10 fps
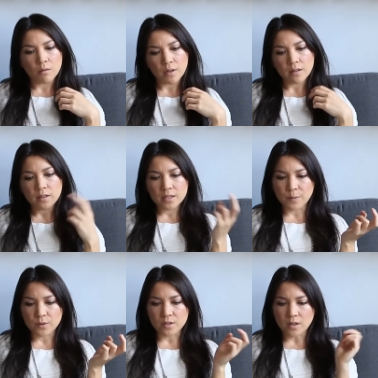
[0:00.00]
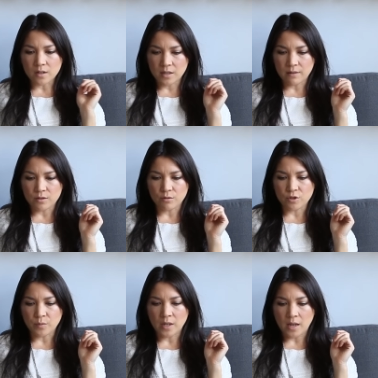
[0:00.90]
O'Neill exposed the dark side of
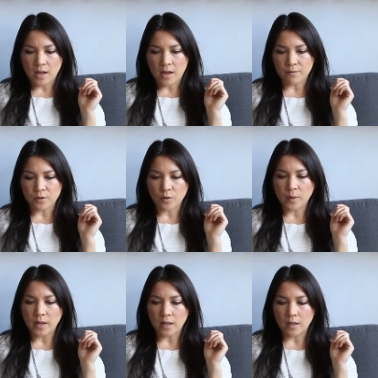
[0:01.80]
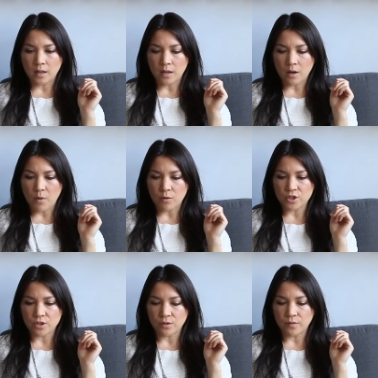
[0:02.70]
social media after quitting in an
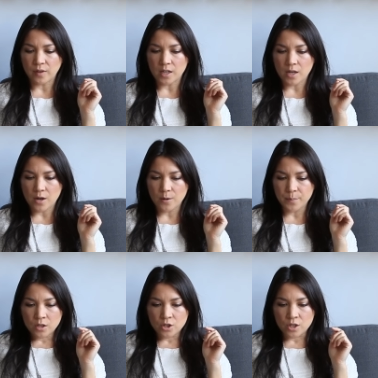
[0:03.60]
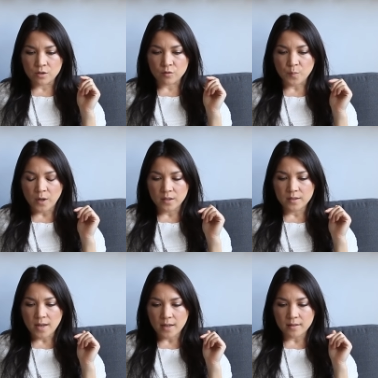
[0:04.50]
emotional video. She's
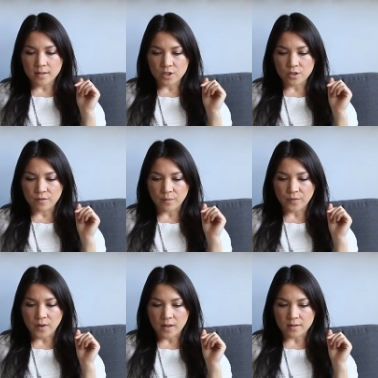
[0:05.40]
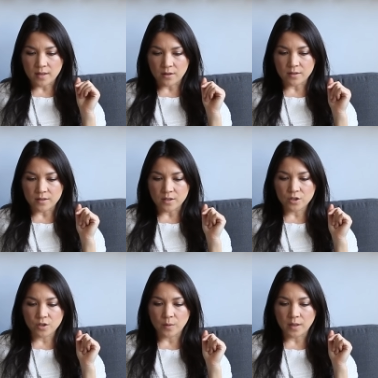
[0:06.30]
responded to accusations from friends that her
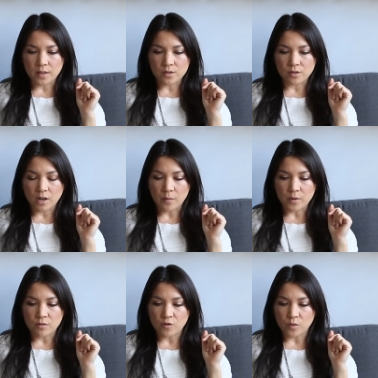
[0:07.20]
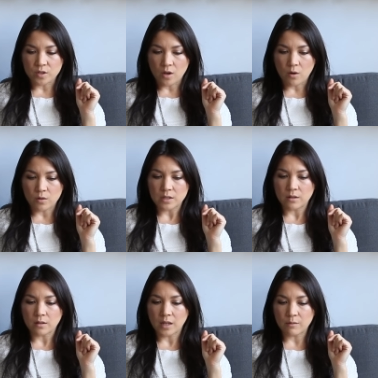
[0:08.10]
decision to quit Instagram and YouTube was a hoax
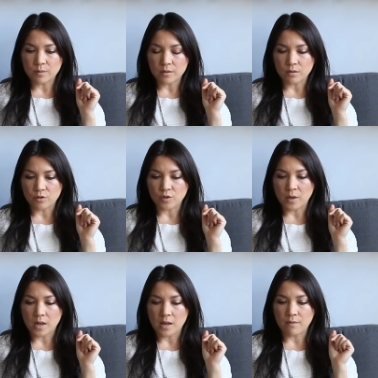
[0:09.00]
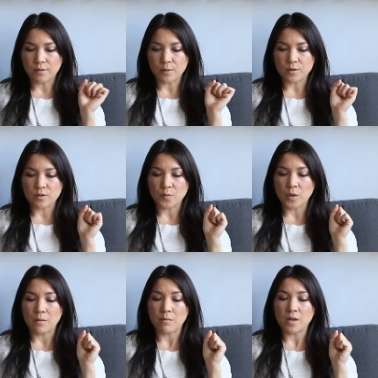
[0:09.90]
and her claims about social media influencers
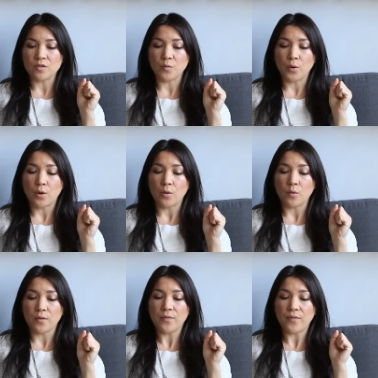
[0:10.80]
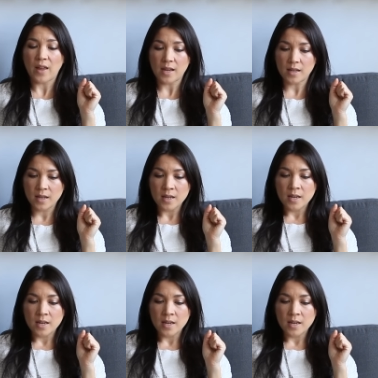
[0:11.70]
being miserable were fake.